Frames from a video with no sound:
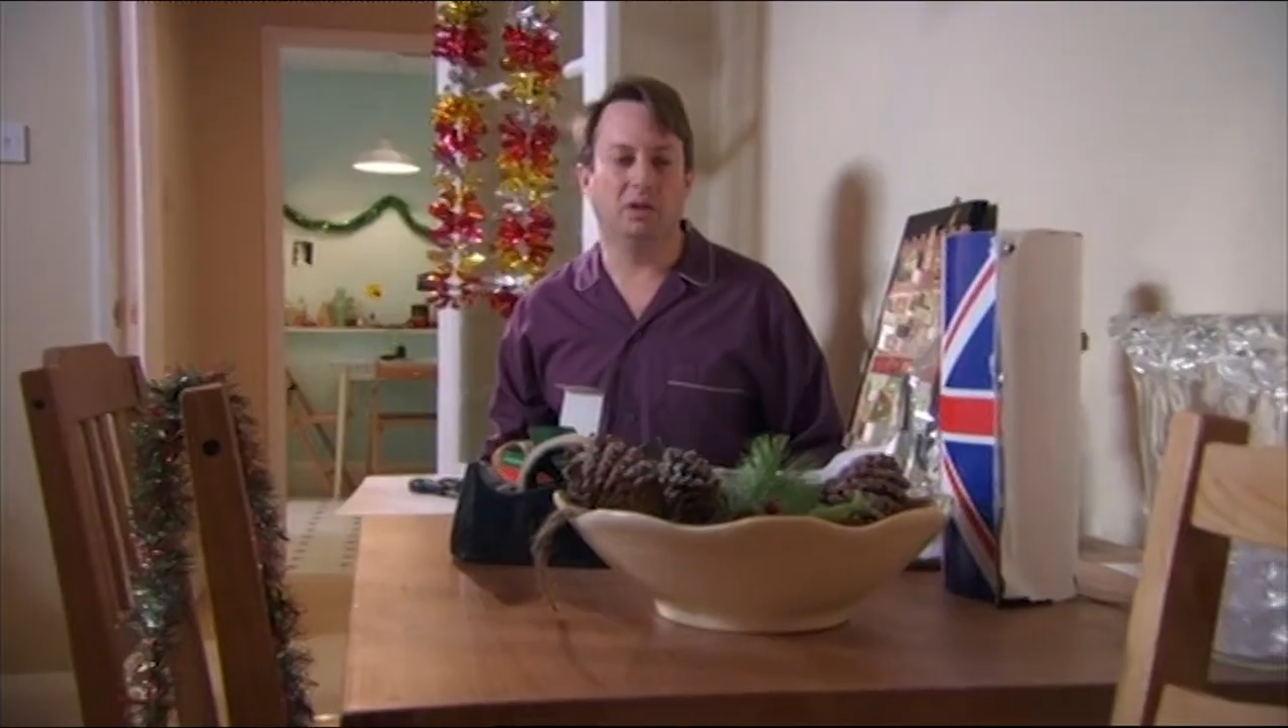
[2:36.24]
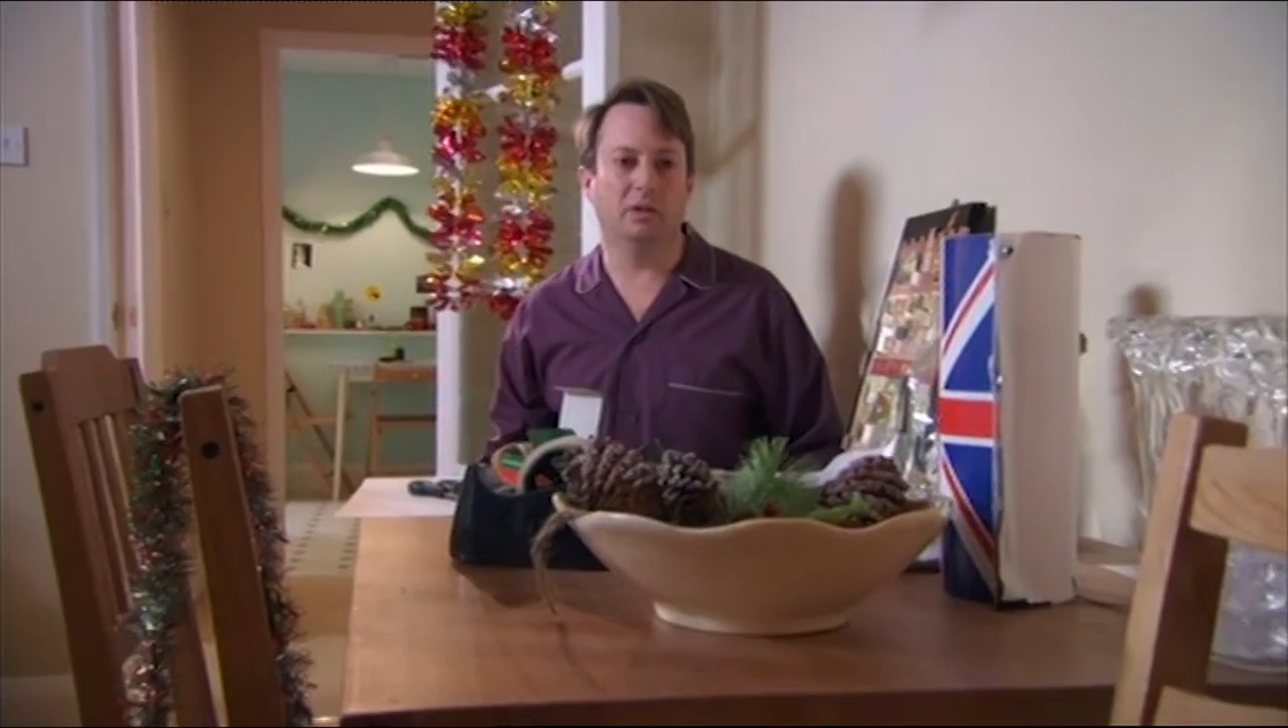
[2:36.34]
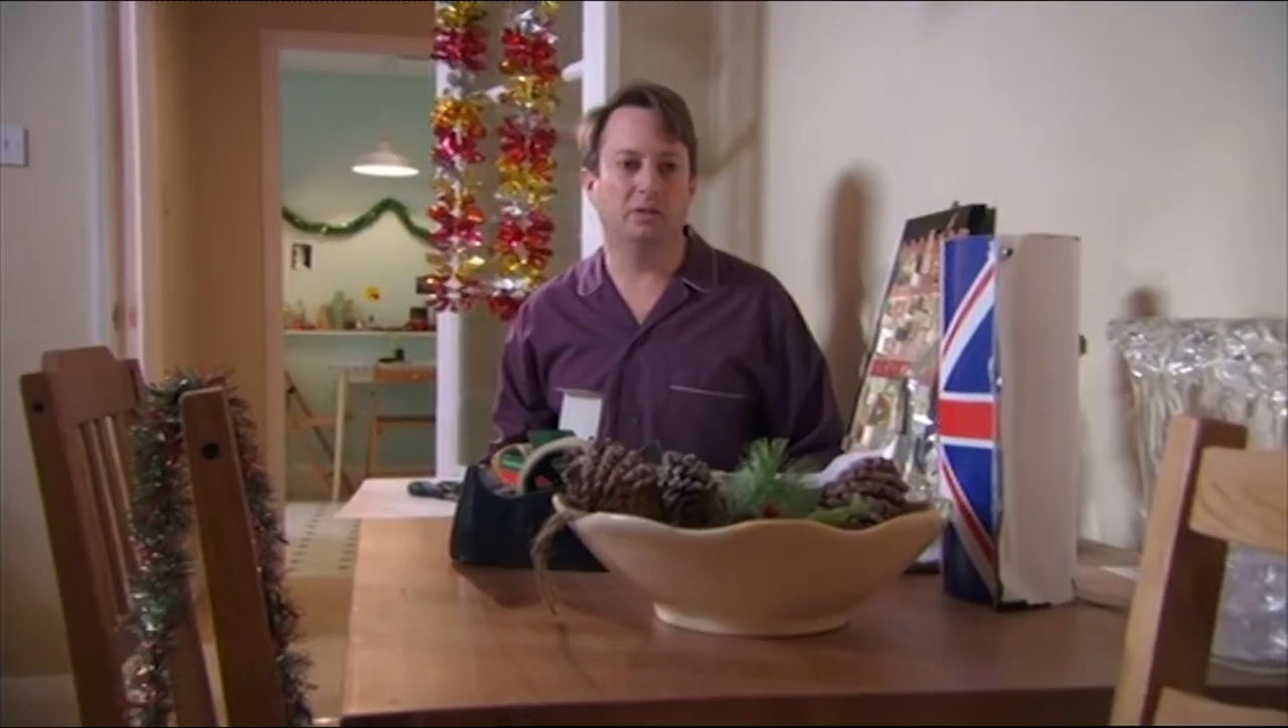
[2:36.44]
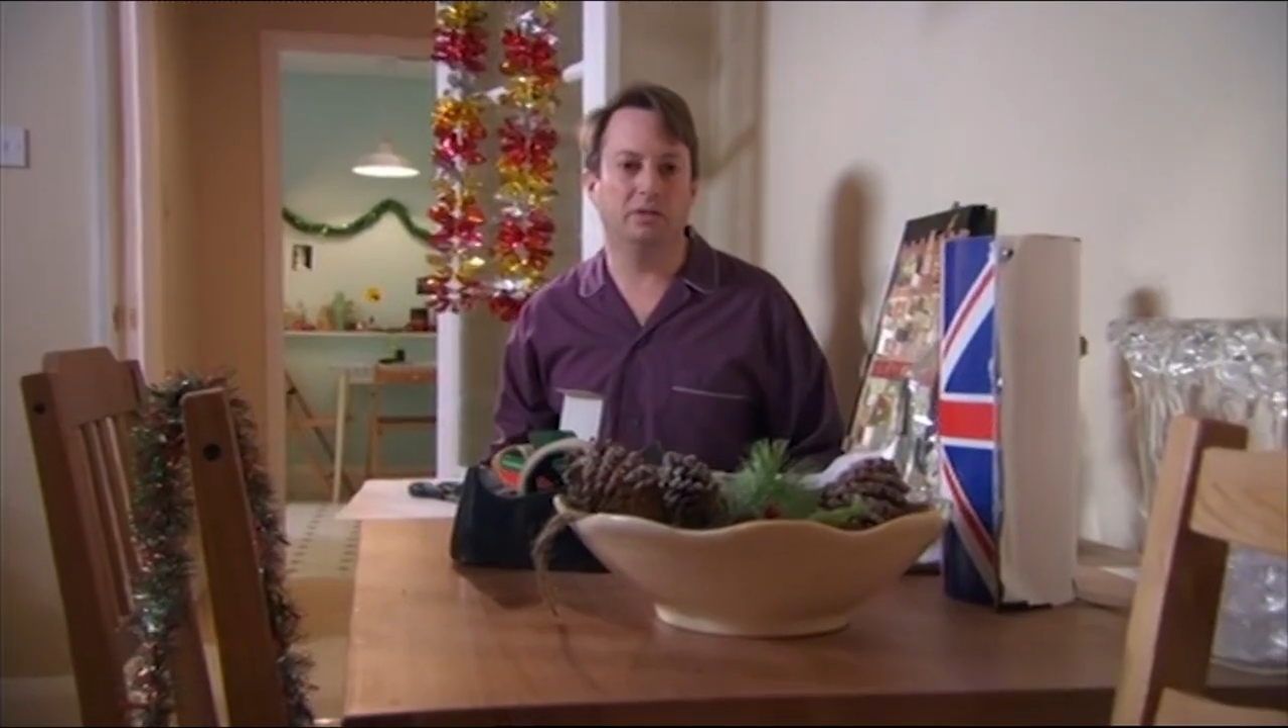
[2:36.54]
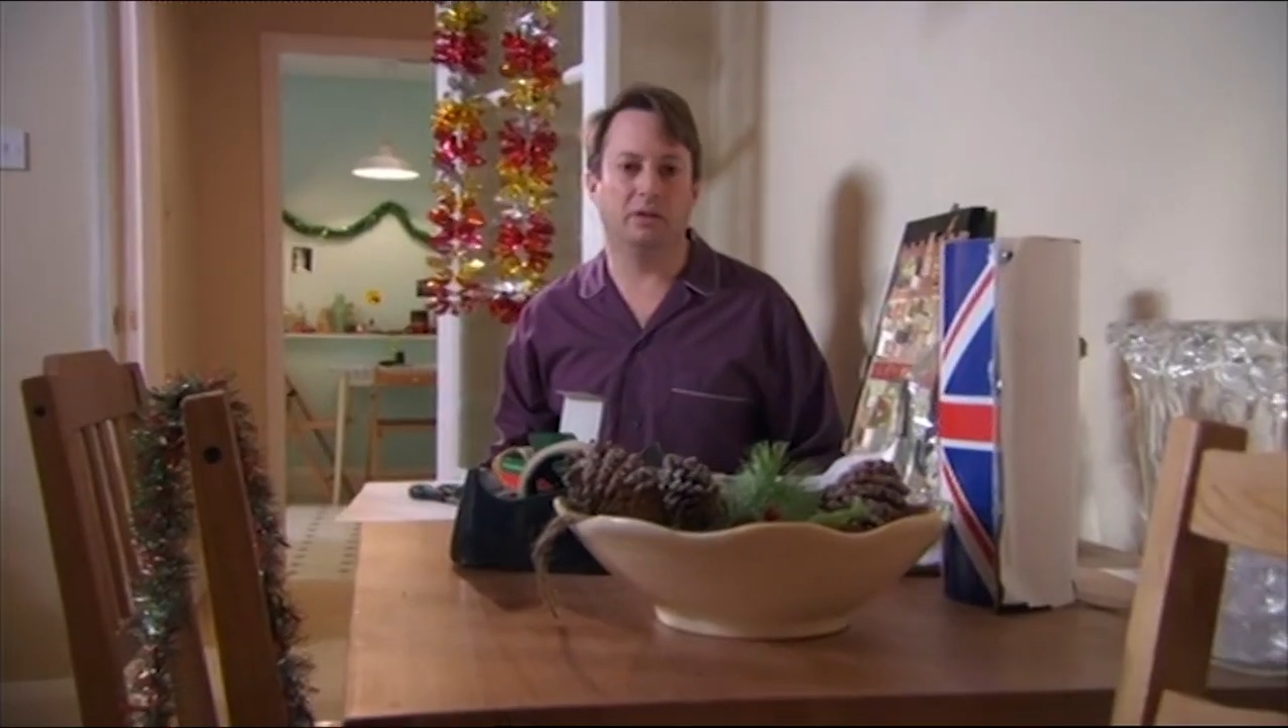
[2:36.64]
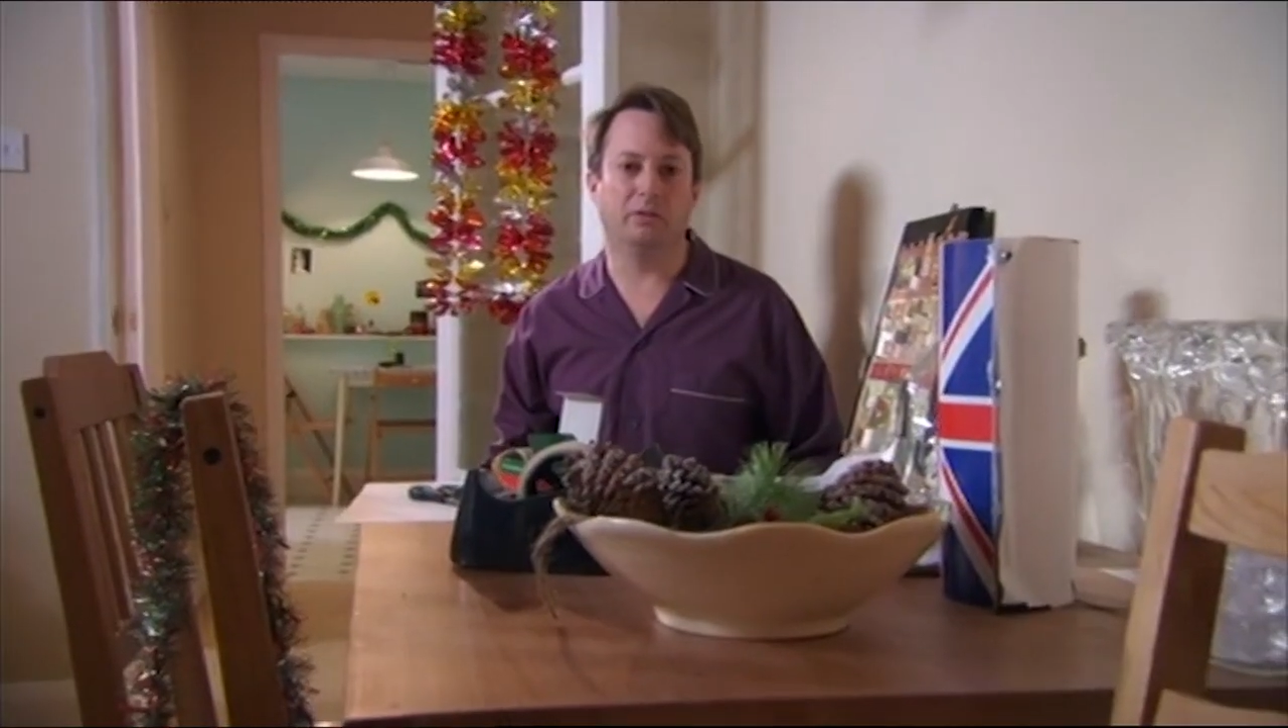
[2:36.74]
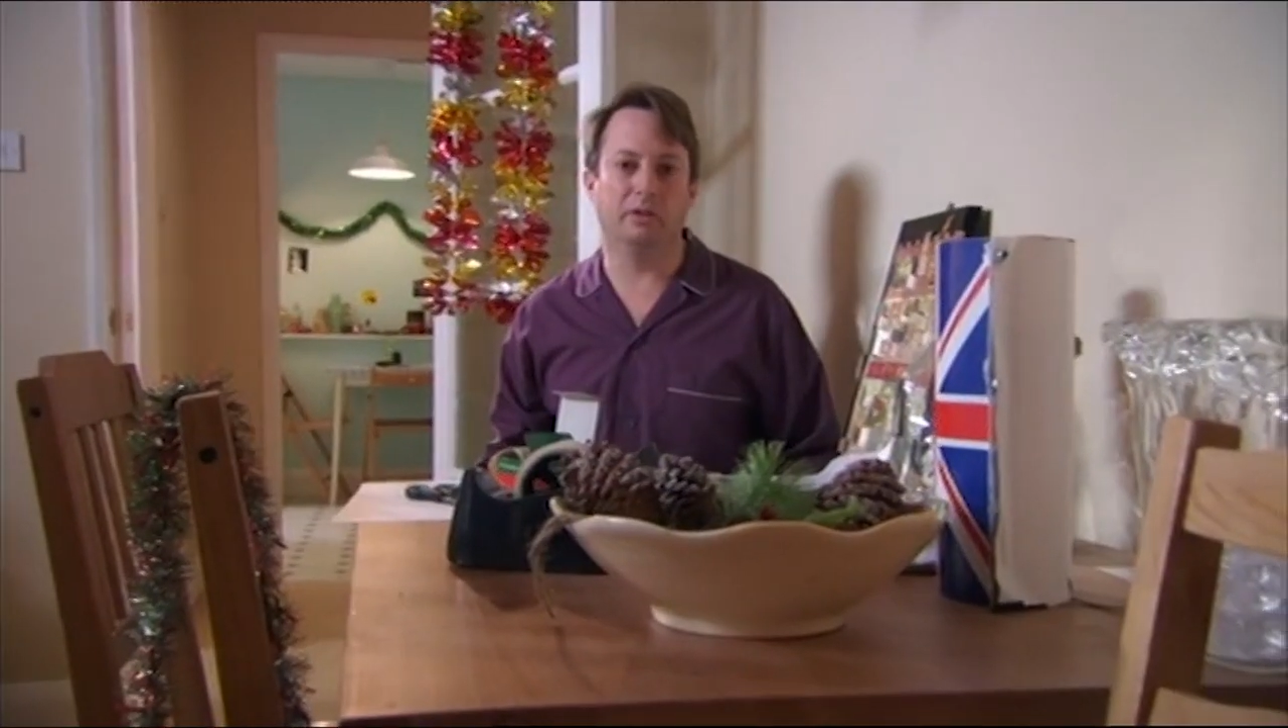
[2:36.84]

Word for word: Well, not